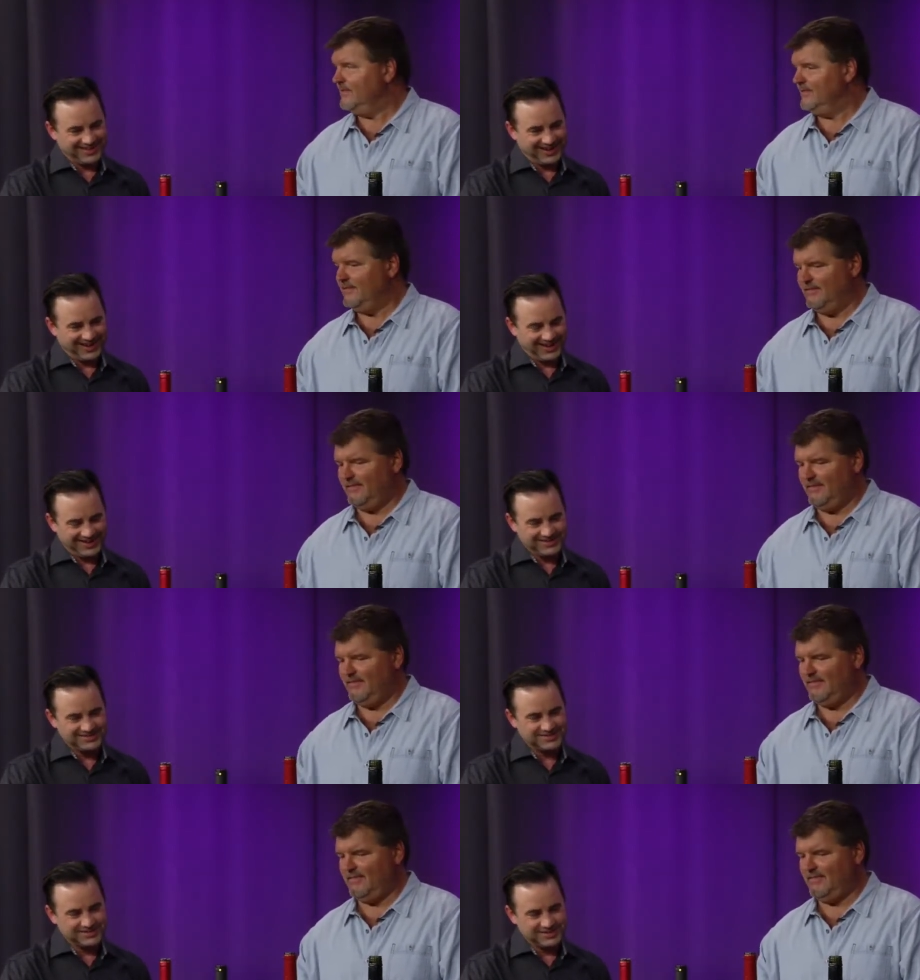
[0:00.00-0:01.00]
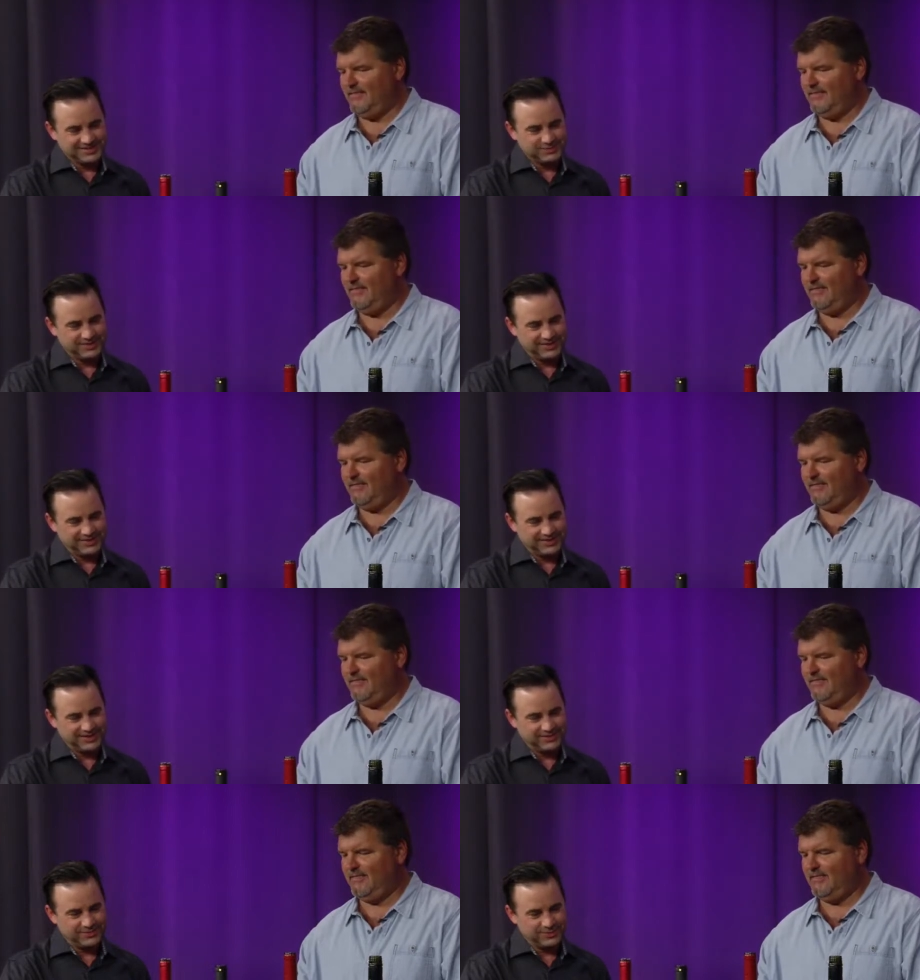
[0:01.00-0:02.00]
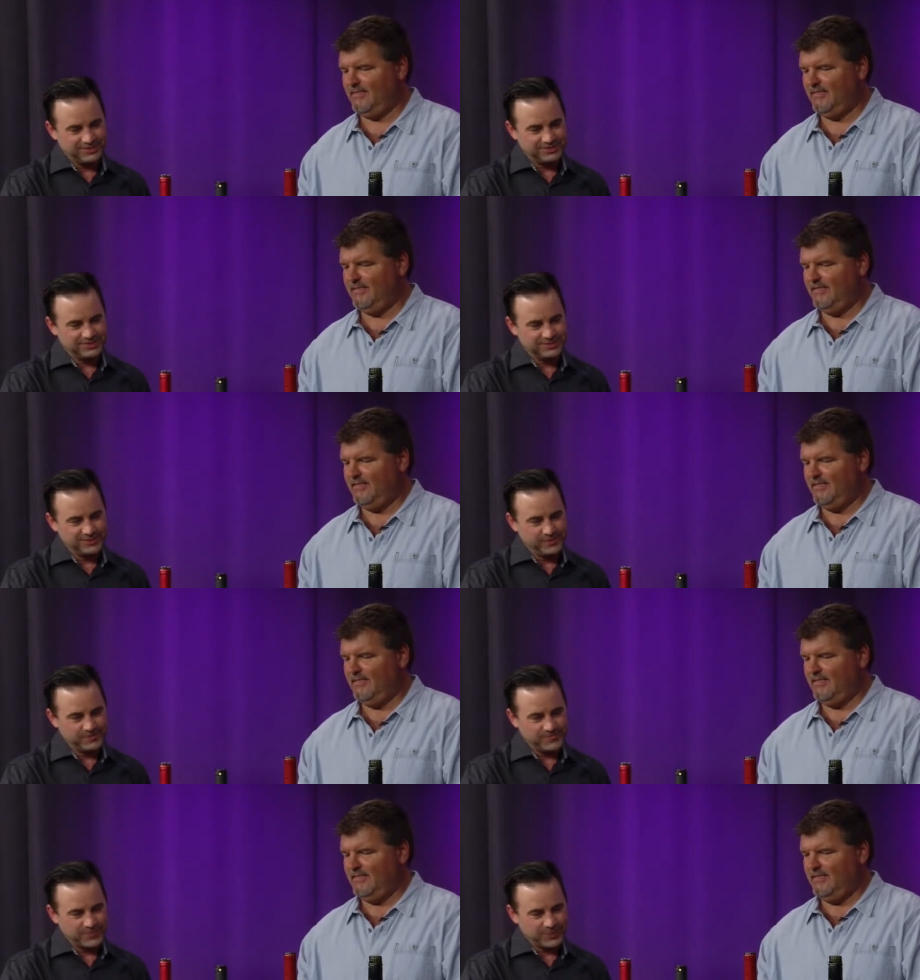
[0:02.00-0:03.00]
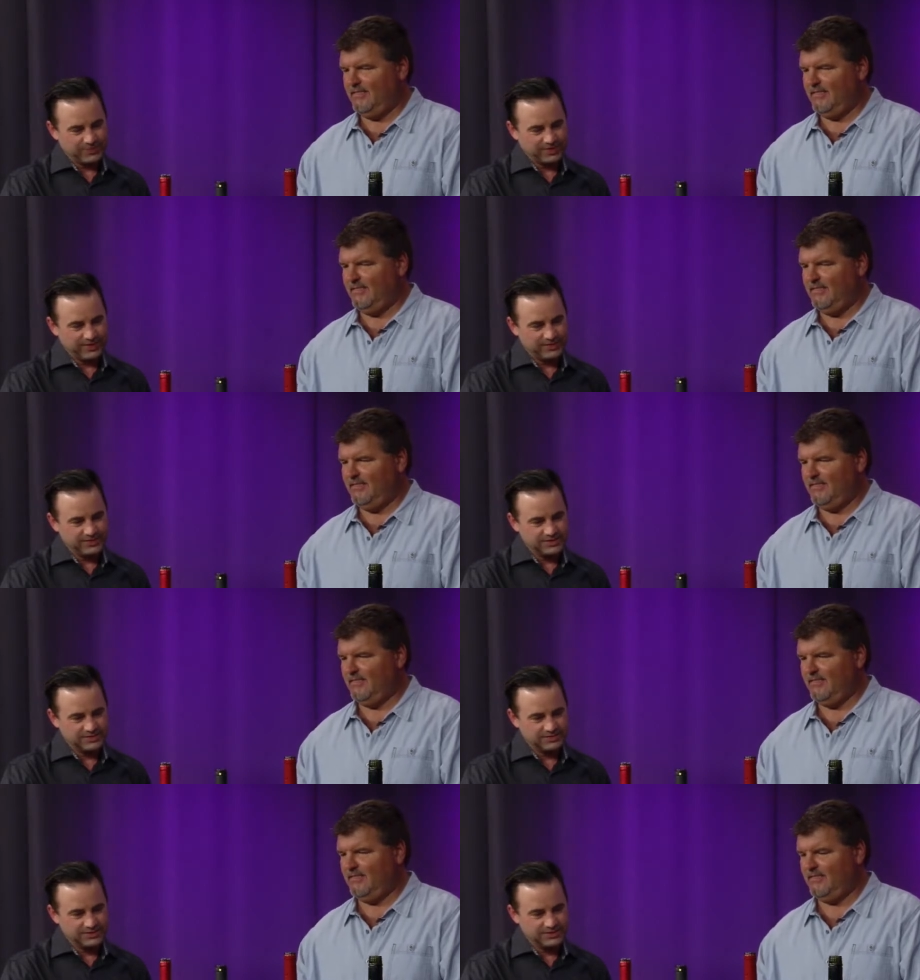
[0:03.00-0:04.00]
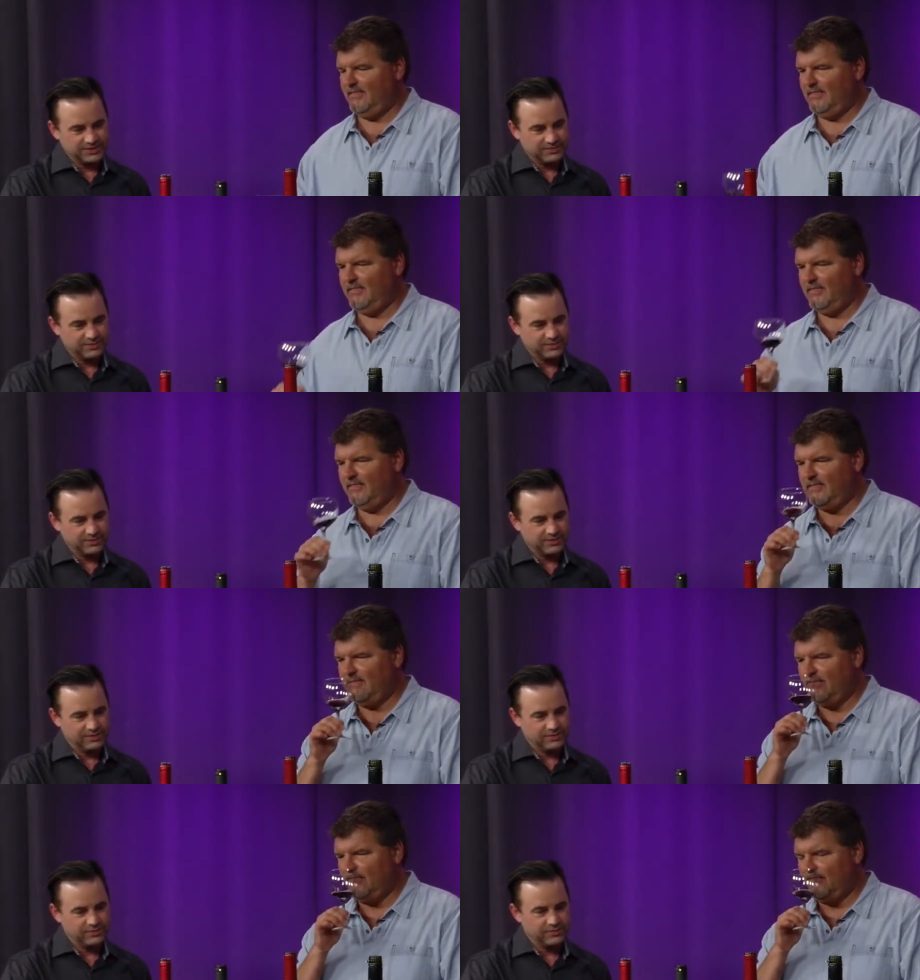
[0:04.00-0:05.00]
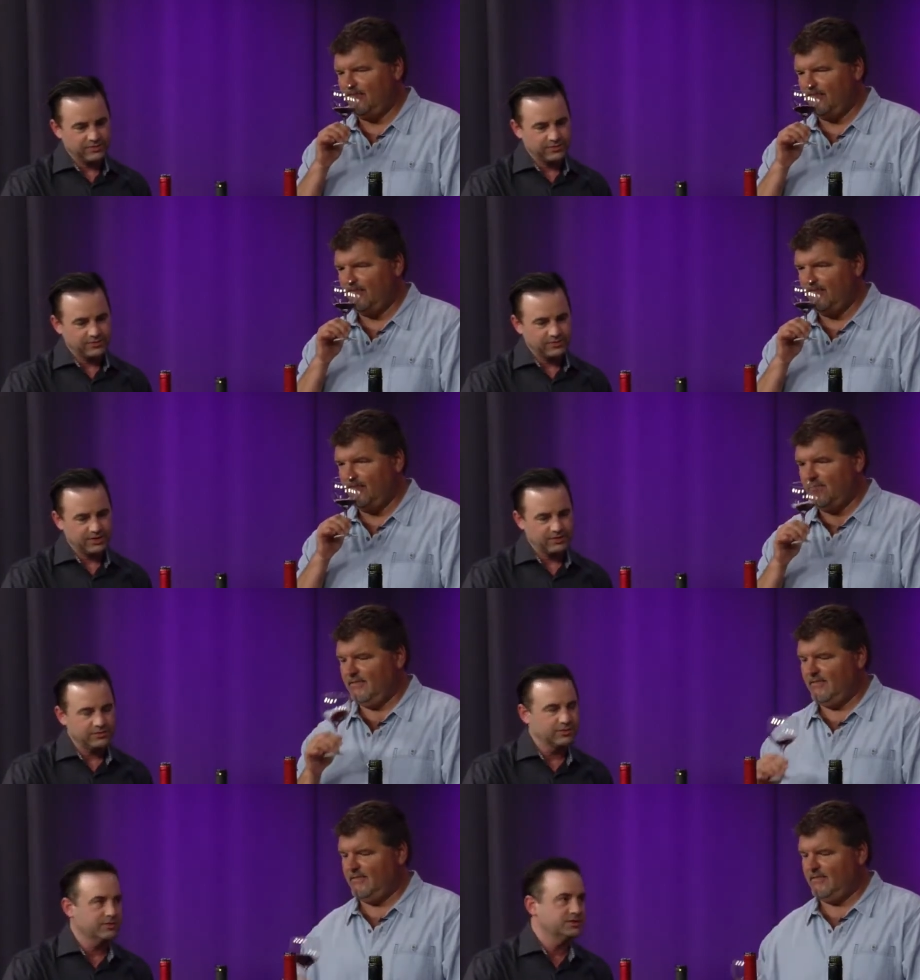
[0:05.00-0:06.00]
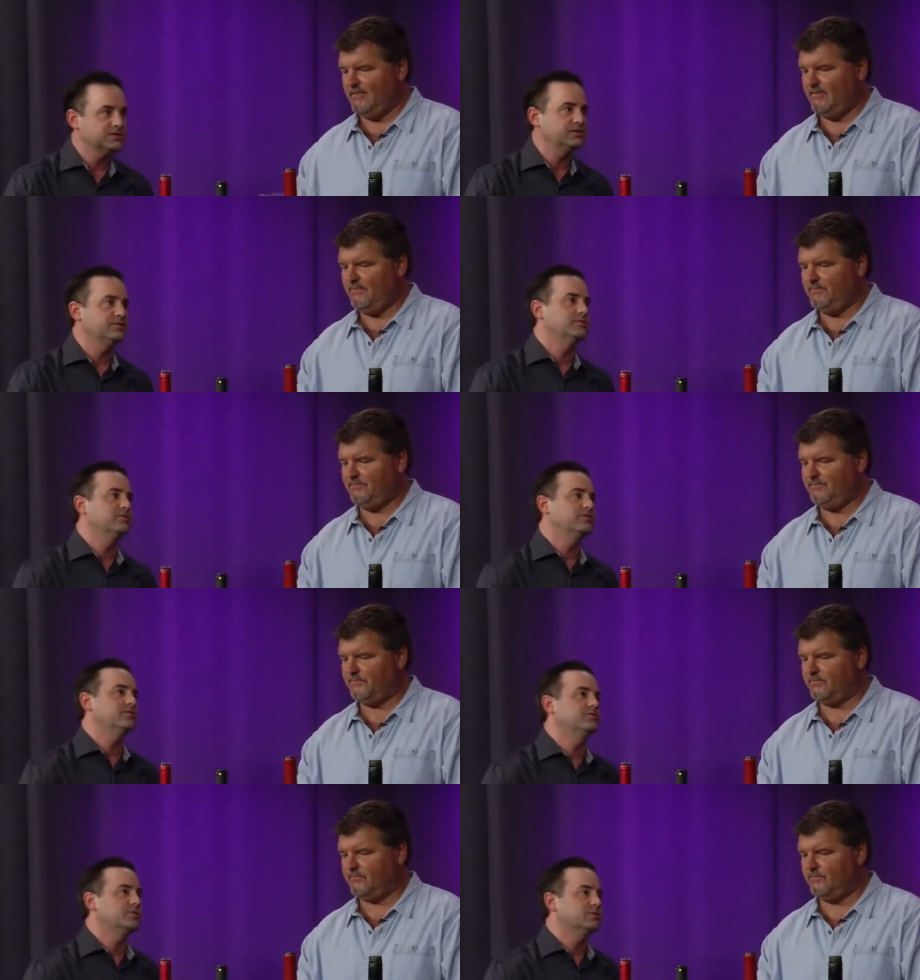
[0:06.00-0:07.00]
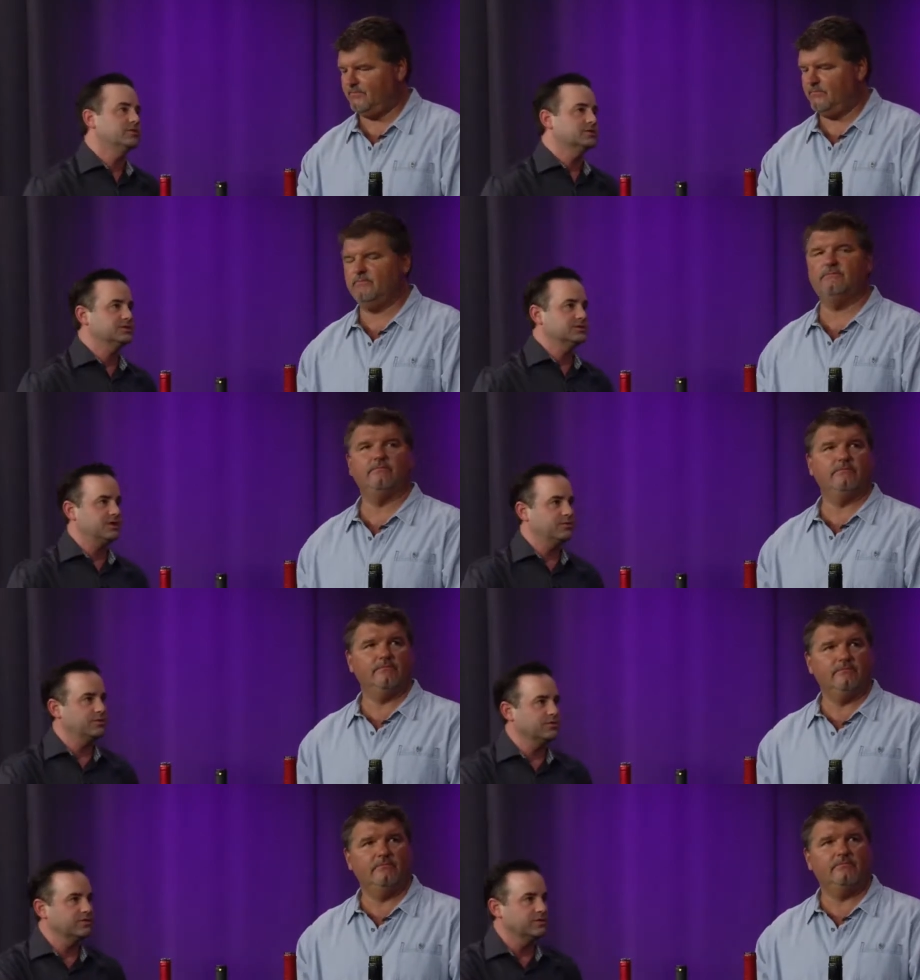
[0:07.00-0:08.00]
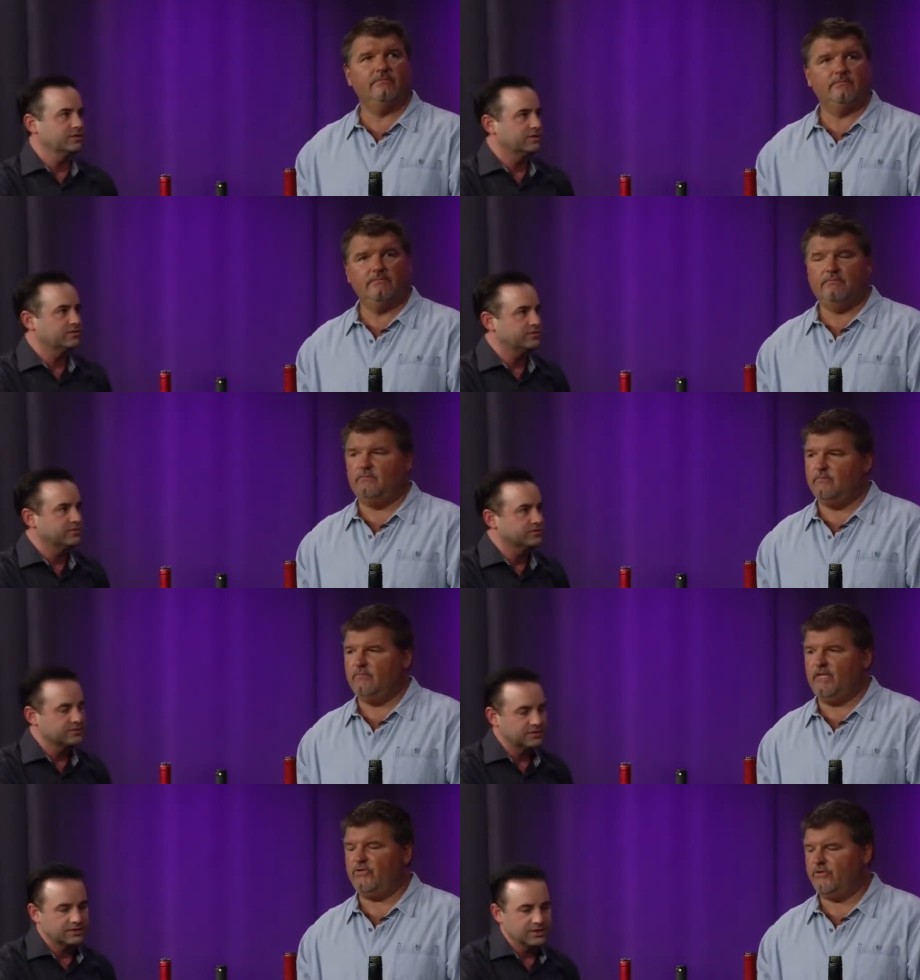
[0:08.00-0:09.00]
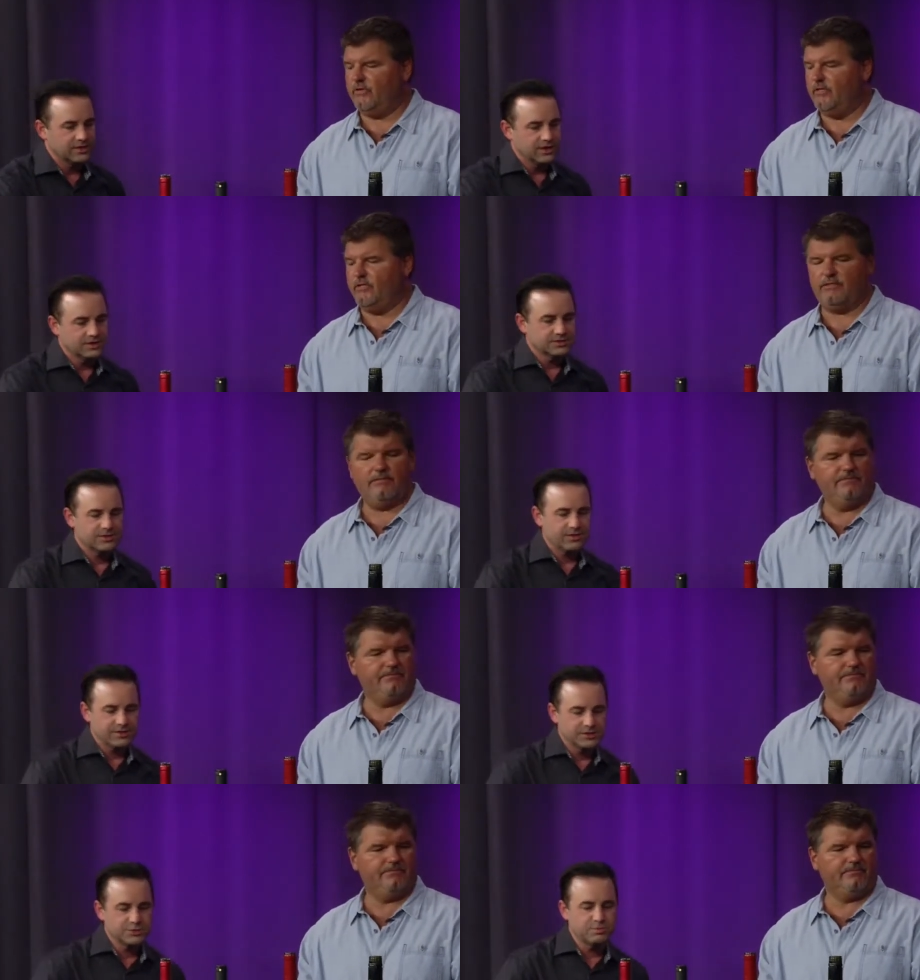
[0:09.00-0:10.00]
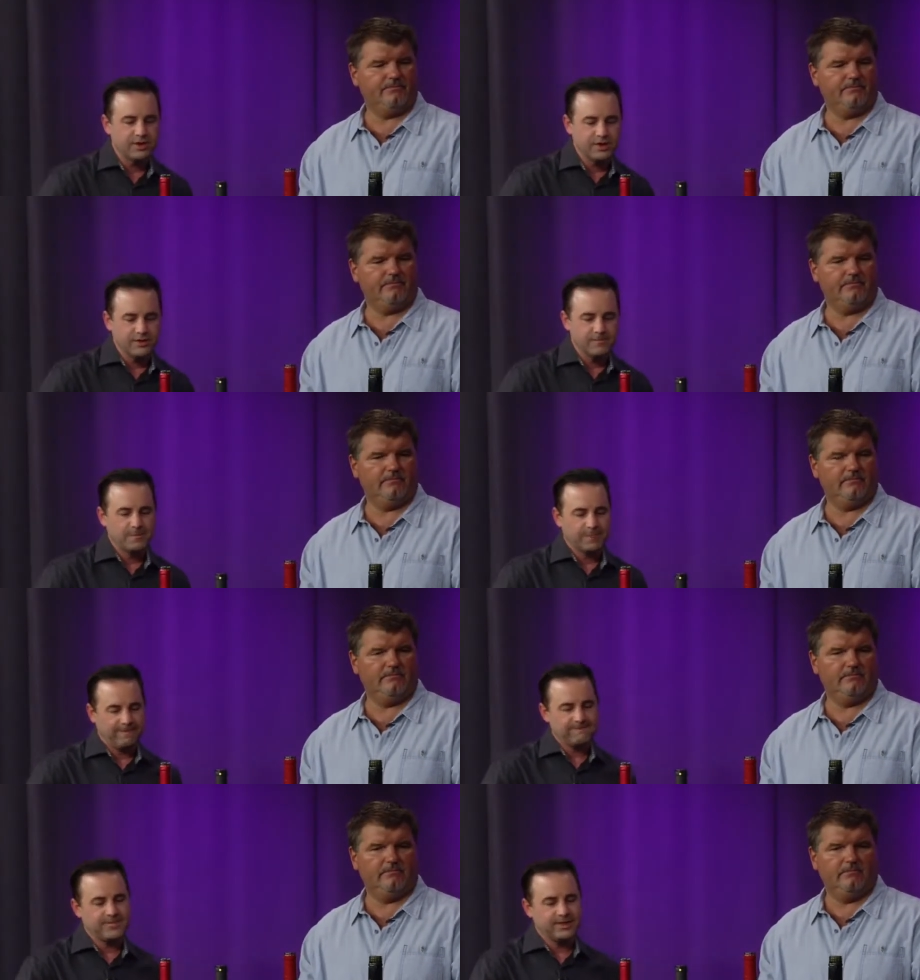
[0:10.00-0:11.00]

Speaker 1: I, I could see this being California too. It doesn't really jump, you know, California wines tend to be more fruit forward. This has got more of an earthy feel to it. It sure does. So I think Spain, yeah. I